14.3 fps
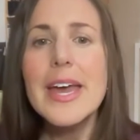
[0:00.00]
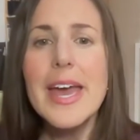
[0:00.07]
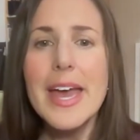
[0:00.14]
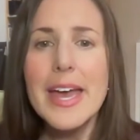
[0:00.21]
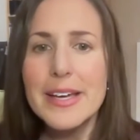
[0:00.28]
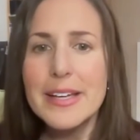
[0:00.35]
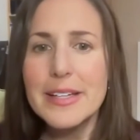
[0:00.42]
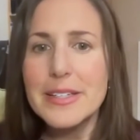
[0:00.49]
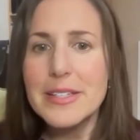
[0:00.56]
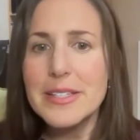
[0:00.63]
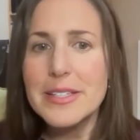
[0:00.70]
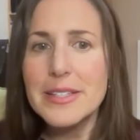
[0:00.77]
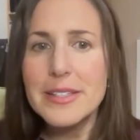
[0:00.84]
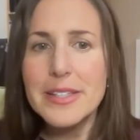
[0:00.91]
And
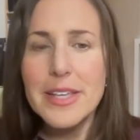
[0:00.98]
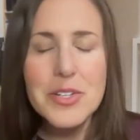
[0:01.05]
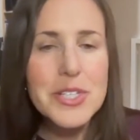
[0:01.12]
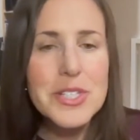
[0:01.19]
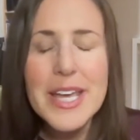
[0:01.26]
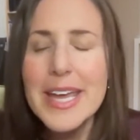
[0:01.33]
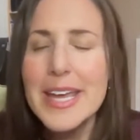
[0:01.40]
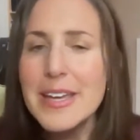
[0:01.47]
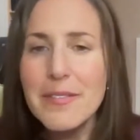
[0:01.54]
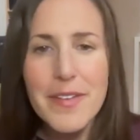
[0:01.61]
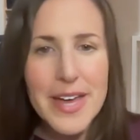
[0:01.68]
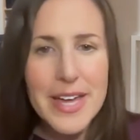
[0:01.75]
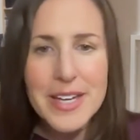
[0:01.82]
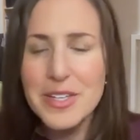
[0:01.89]
they just take
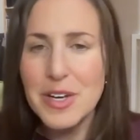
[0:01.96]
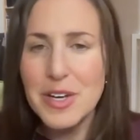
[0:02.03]
advantage